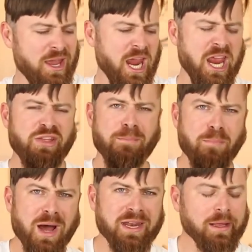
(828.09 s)
in the
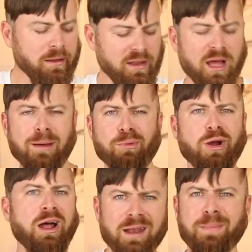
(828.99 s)
Money Club or
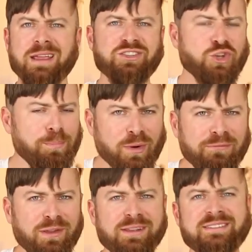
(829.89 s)
on my Super
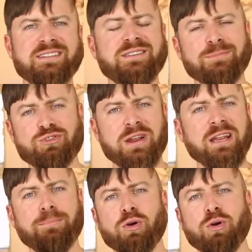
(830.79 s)
Affiliate System training